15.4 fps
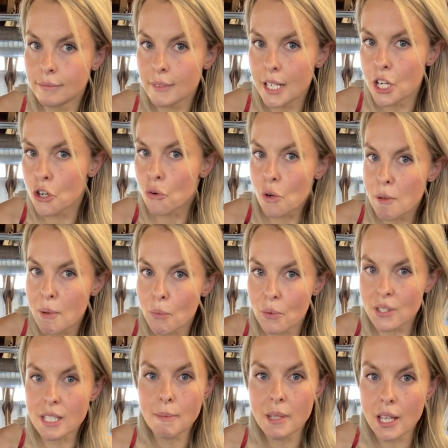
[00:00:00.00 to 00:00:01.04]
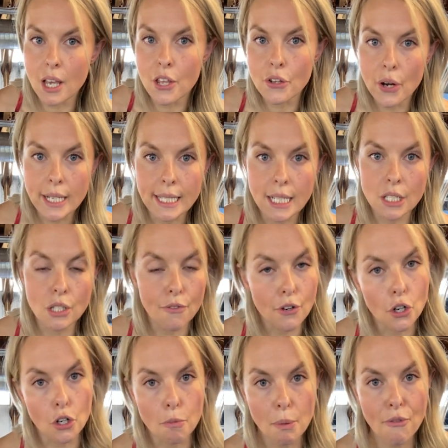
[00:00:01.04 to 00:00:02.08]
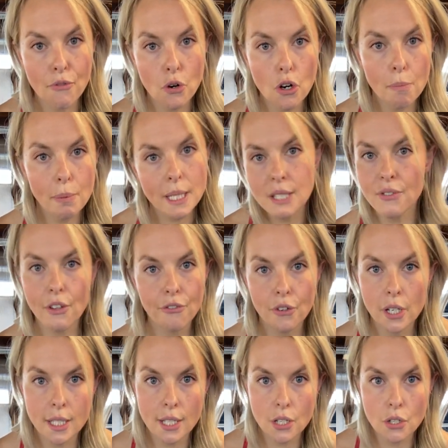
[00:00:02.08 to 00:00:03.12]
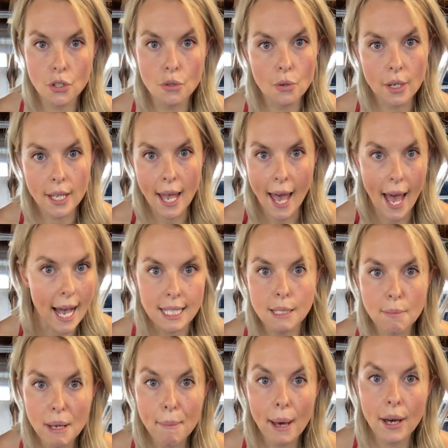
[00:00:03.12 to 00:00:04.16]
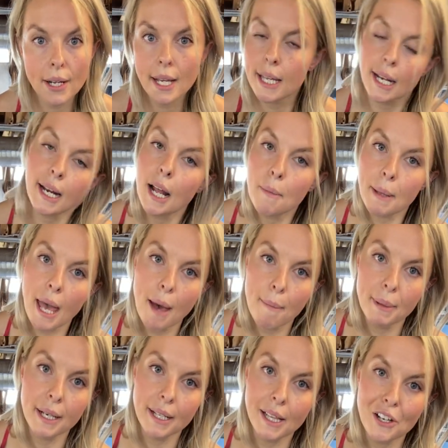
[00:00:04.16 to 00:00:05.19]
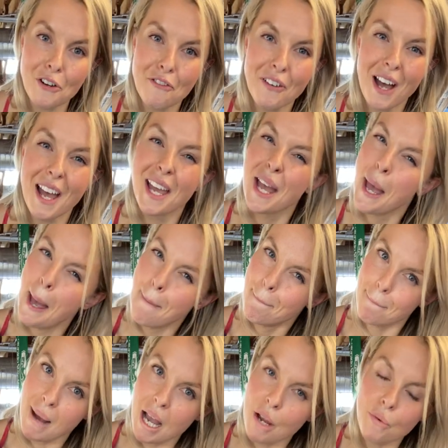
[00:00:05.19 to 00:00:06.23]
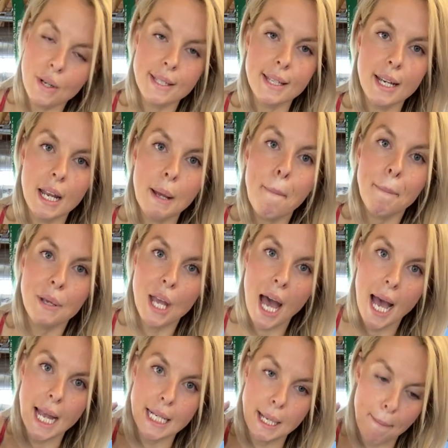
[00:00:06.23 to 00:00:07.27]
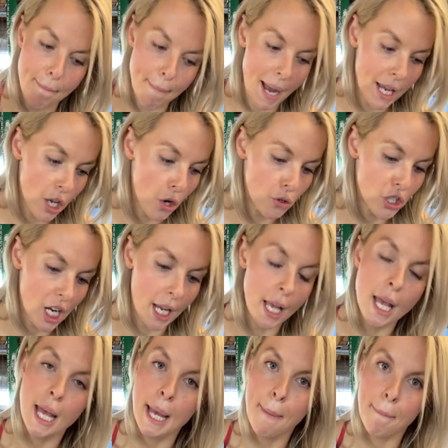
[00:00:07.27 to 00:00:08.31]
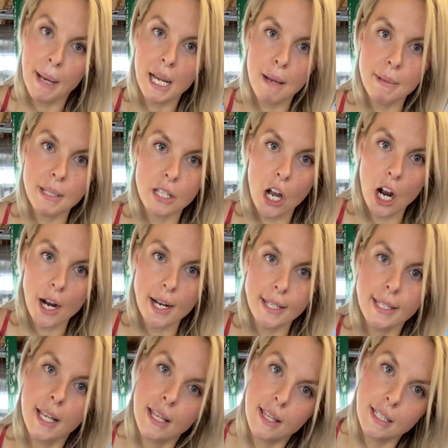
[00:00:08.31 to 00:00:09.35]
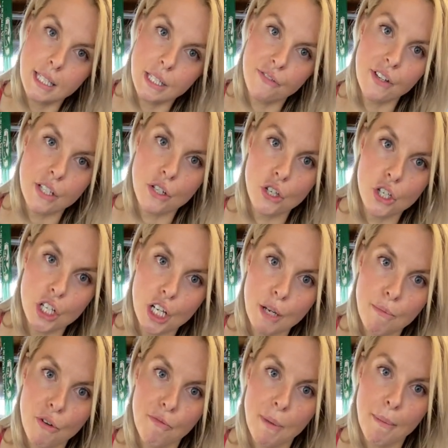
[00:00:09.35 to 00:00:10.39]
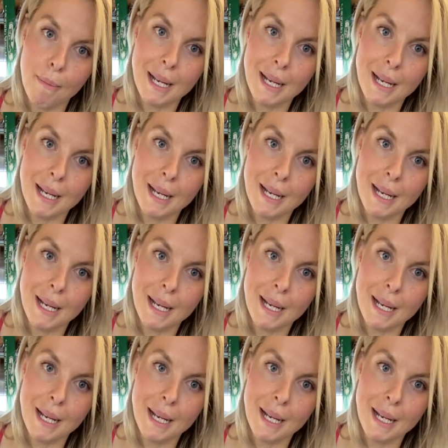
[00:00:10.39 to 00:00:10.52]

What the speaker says: in agreement with some of the other ideas you've heard before, please feel free to ask me about it, and I'll be happy to clarify my reasoning behind my coaching. My name is Karis. This is Fix Your Shitty Movement